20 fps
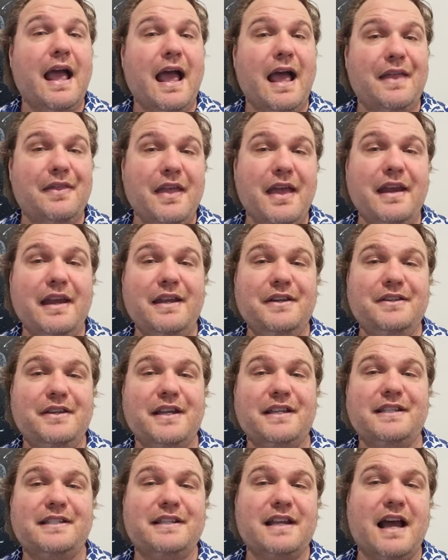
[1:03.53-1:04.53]
And then he
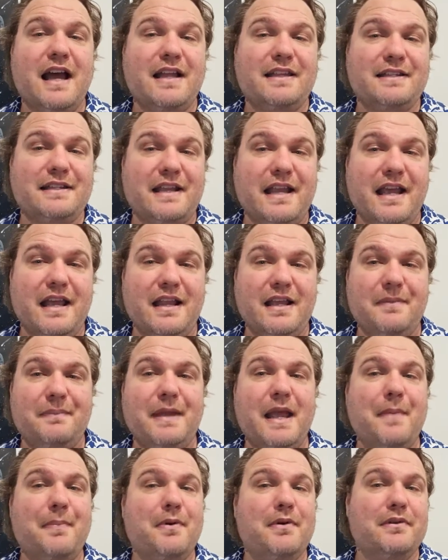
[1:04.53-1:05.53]
just starts killing
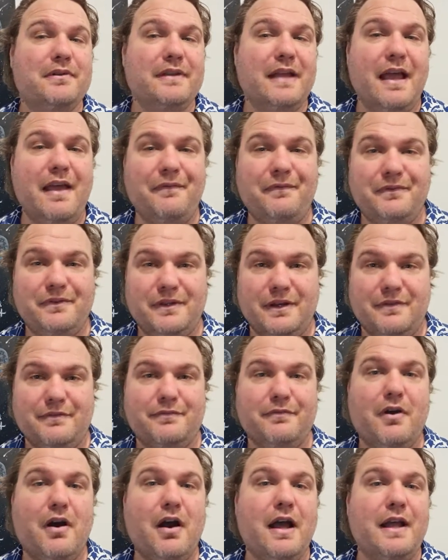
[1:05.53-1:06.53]
people left
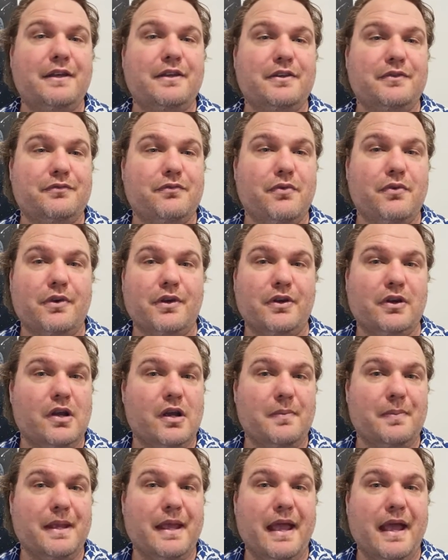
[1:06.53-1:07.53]
and right to draw
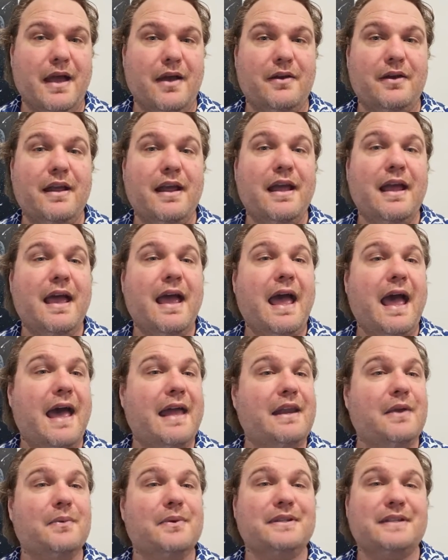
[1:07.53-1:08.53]
Kenobi out,
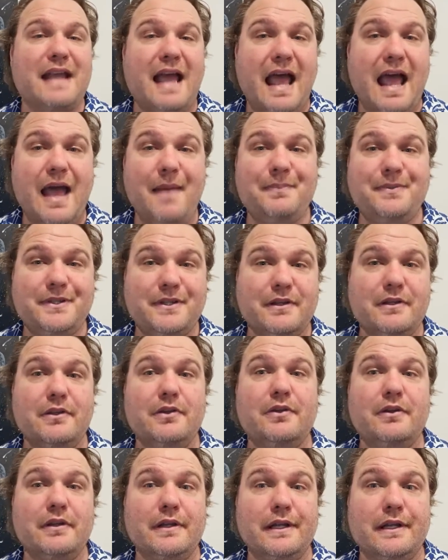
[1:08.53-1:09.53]
and it was
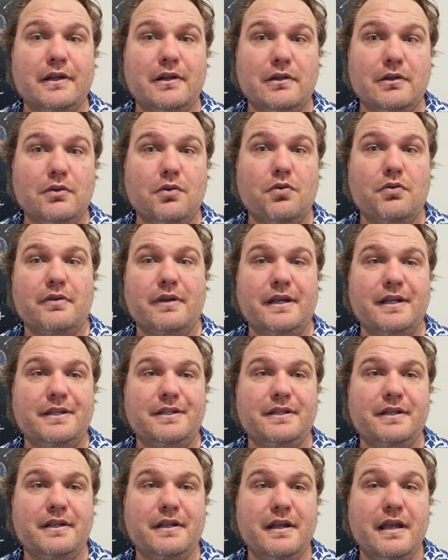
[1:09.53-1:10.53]
absolutely
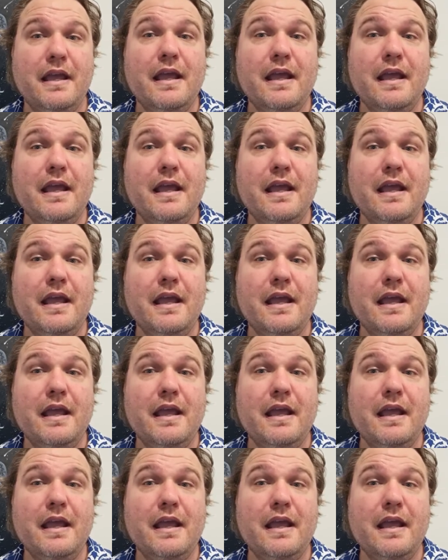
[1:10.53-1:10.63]
glorious.